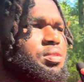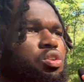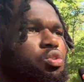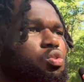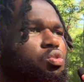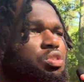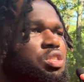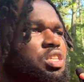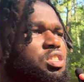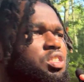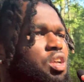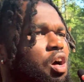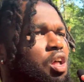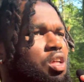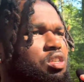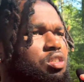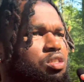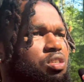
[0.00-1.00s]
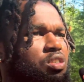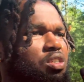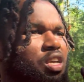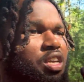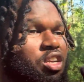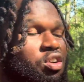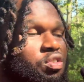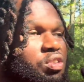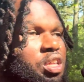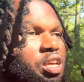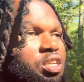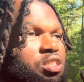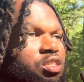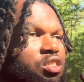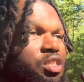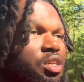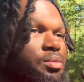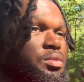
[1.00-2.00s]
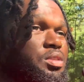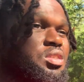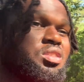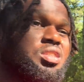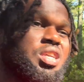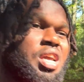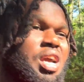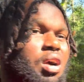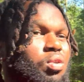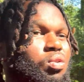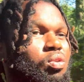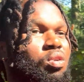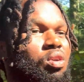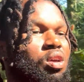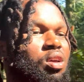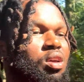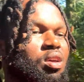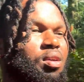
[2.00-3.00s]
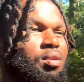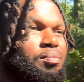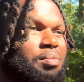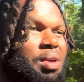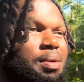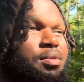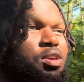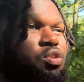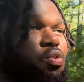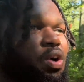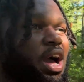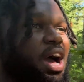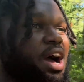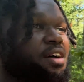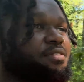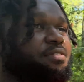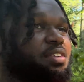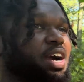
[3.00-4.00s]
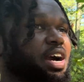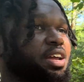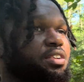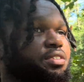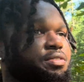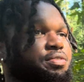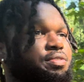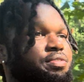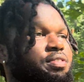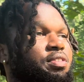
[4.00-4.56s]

use this knowledge in your relationships. See how maybe you have kind of